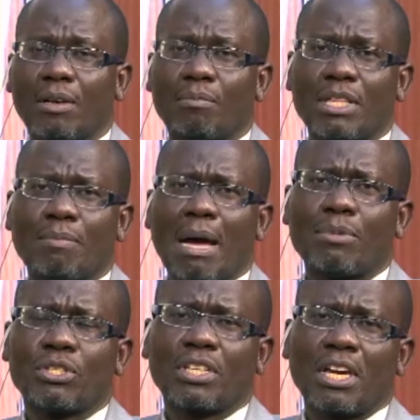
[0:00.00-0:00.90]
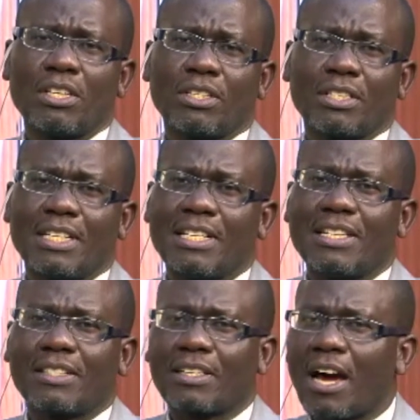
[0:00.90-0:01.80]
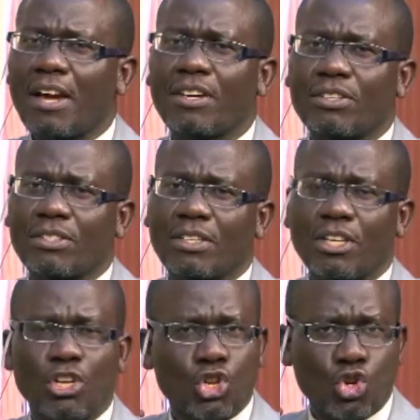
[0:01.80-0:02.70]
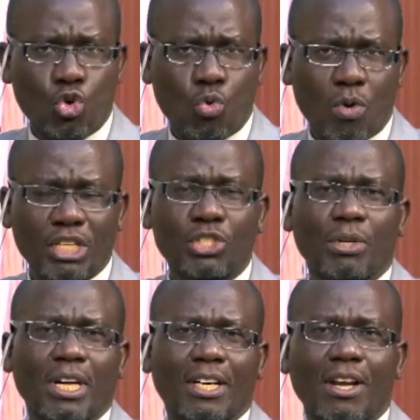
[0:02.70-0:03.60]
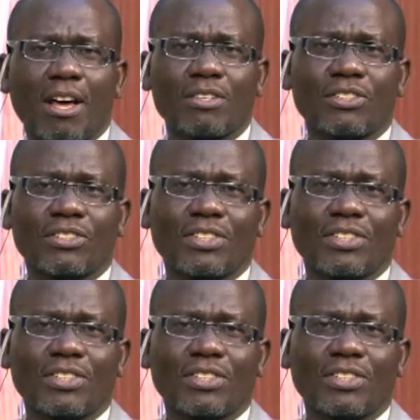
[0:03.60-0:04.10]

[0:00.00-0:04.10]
But the Bible says that he desires no one to get lost.